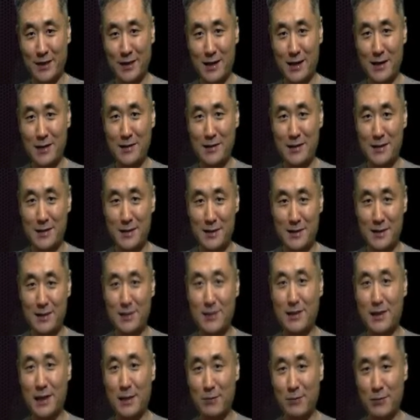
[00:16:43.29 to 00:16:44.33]
and this is the
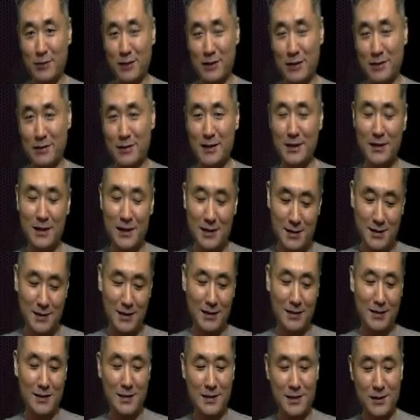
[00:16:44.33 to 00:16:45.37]
scapula. Let's say
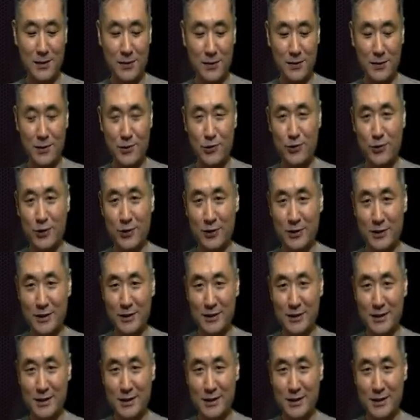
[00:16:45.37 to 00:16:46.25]
this is a trunk.